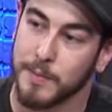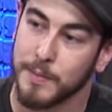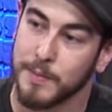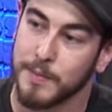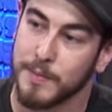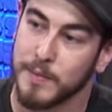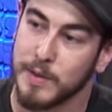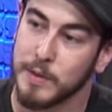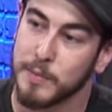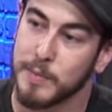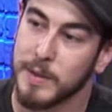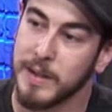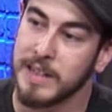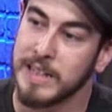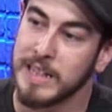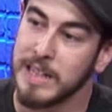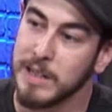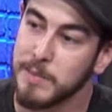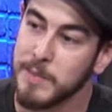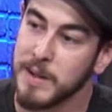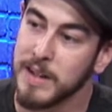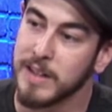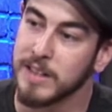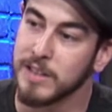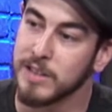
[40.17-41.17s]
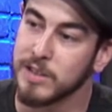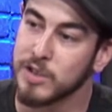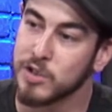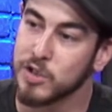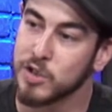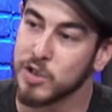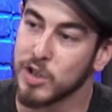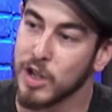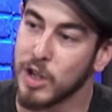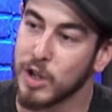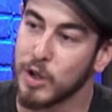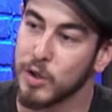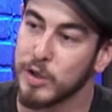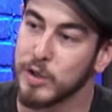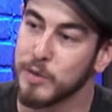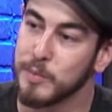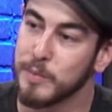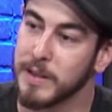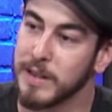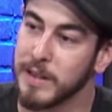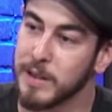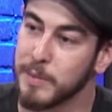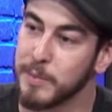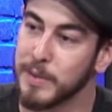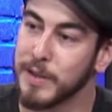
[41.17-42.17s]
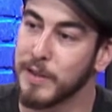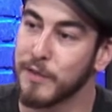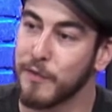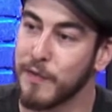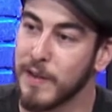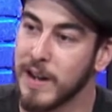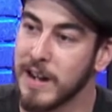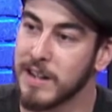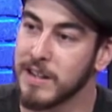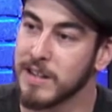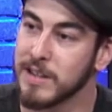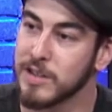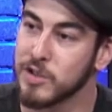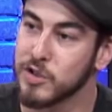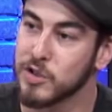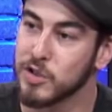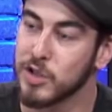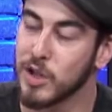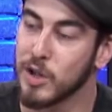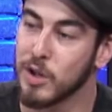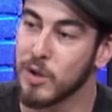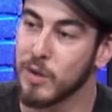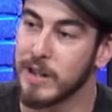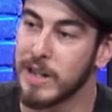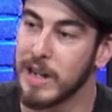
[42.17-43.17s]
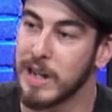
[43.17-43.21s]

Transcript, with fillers: you've been emailing the show. You've been a big fan of the show, and I